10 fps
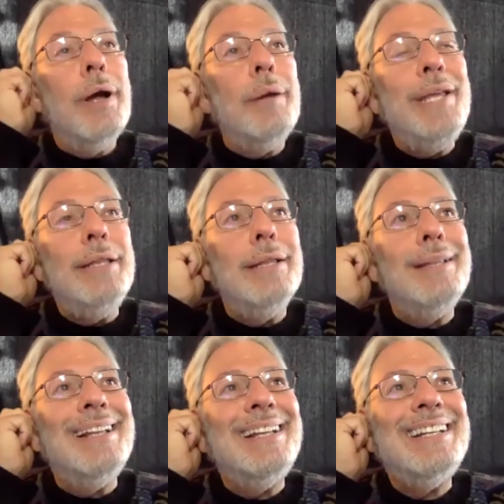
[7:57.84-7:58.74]
mean,
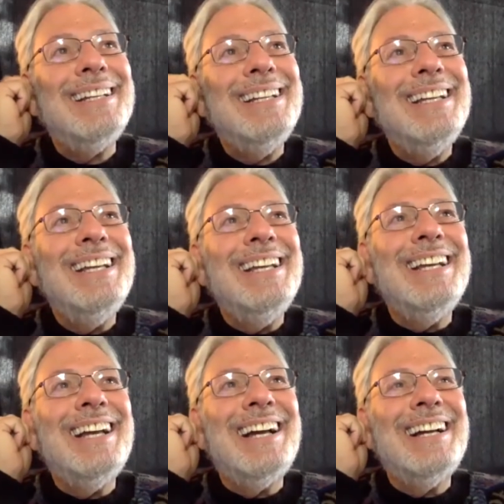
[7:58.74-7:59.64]

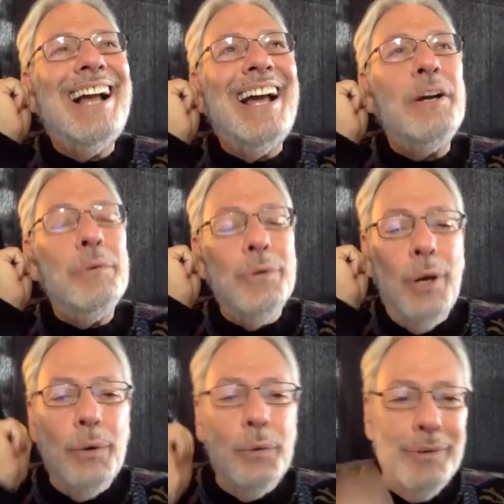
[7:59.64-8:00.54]
I don't
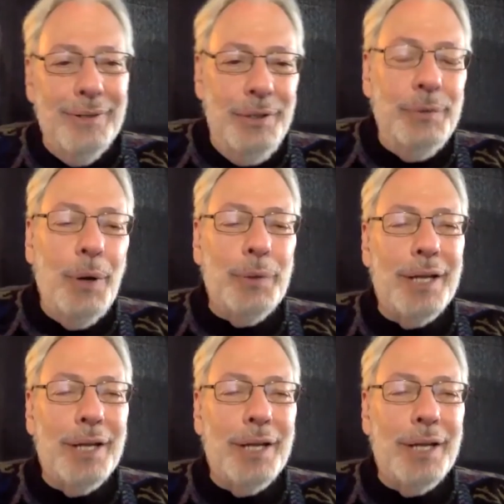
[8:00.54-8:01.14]
know, you know that